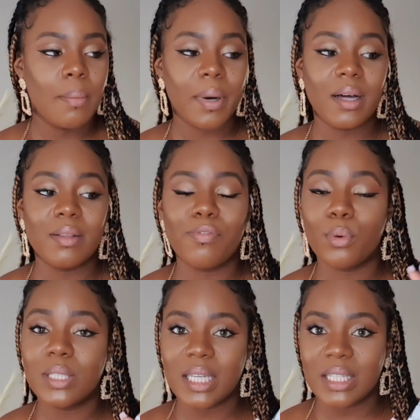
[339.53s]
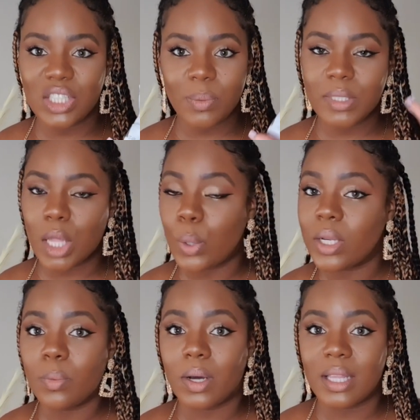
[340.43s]
but fourteen G was the
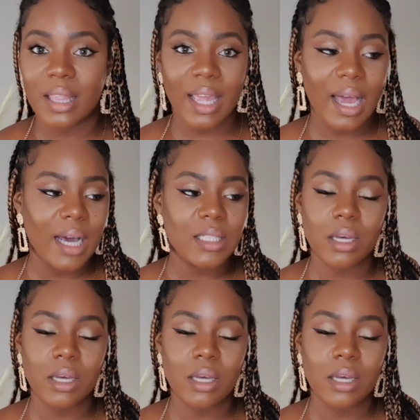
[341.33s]
only one that they had,